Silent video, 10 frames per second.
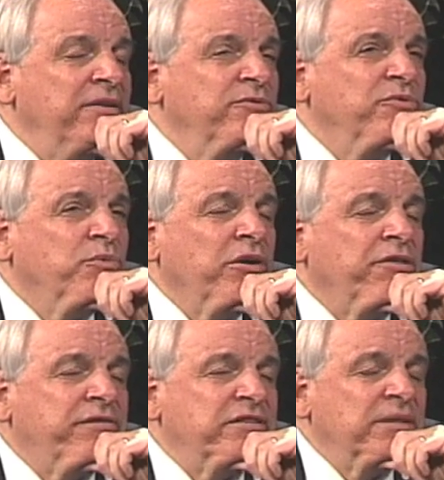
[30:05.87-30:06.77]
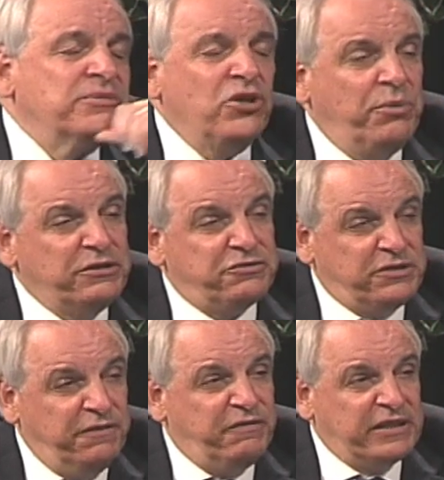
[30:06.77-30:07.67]
and one of the reasons I'm so
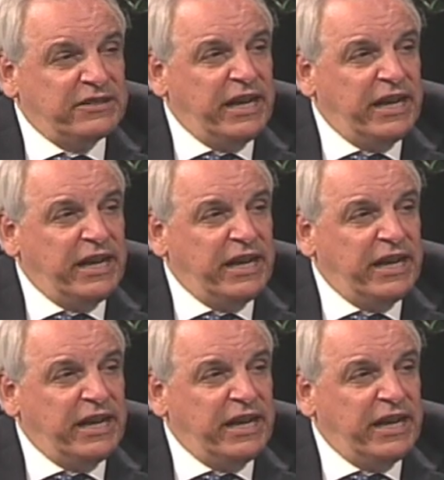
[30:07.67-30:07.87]
interested in fixing